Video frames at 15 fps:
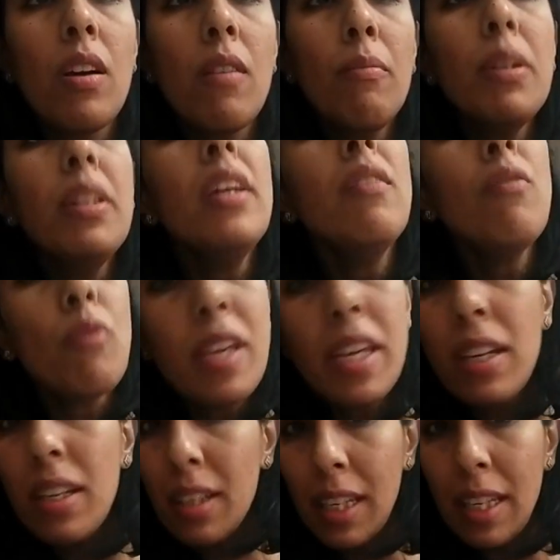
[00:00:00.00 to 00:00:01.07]
but then we can
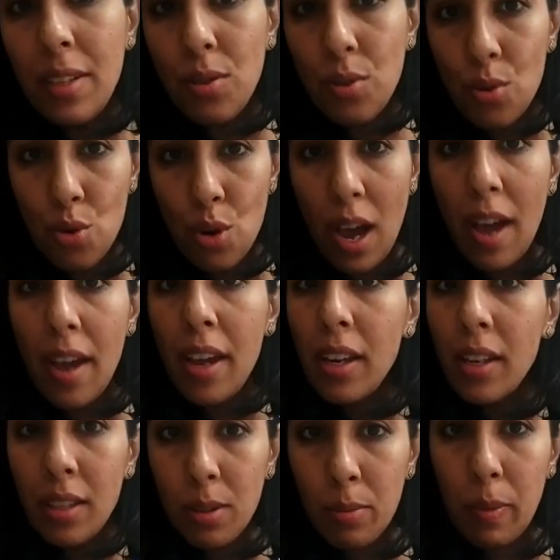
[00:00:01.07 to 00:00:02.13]
at least try and
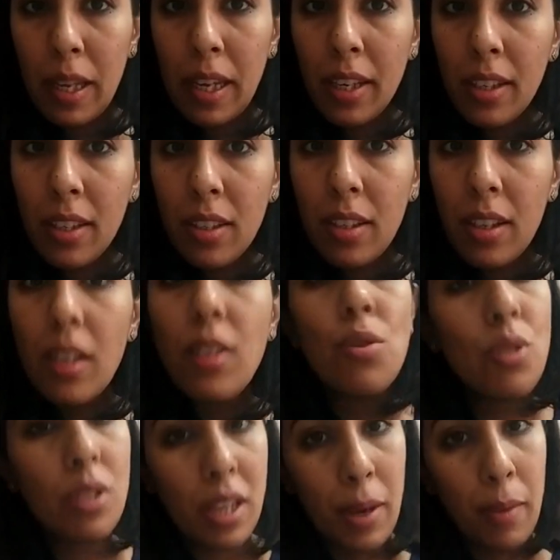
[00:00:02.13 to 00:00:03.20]
explain it to
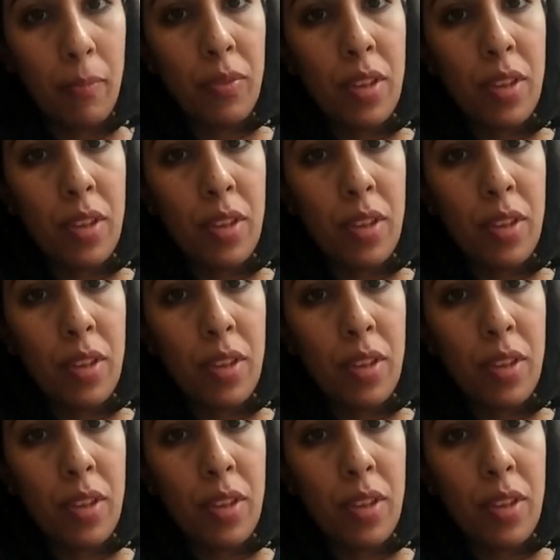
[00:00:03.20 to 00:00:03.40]
them.